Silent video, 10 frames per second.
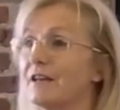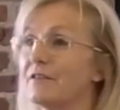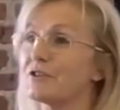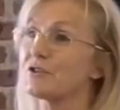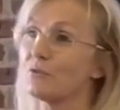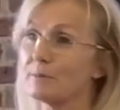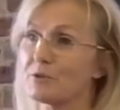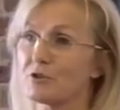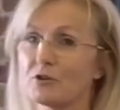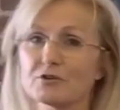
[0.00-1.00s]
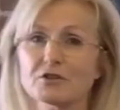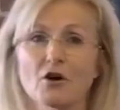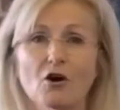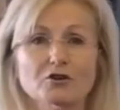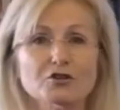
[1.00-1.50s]
the scriptures
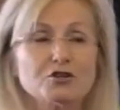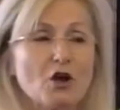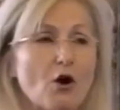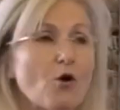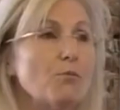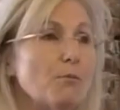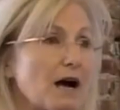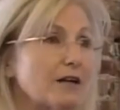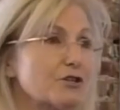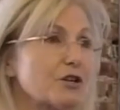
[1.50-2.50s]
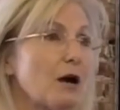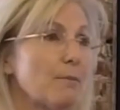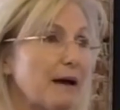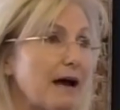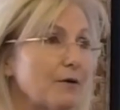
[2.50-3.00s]
are so much
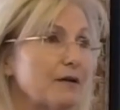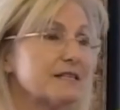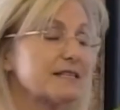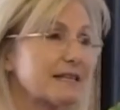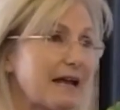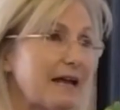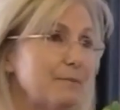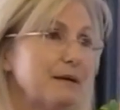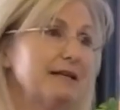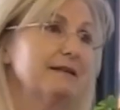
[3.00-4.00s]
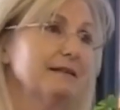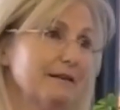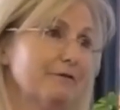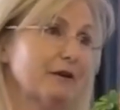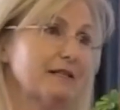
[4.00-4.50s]
about escape and
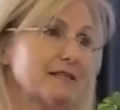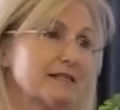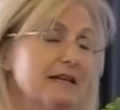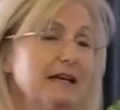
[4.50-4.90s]
deliverance.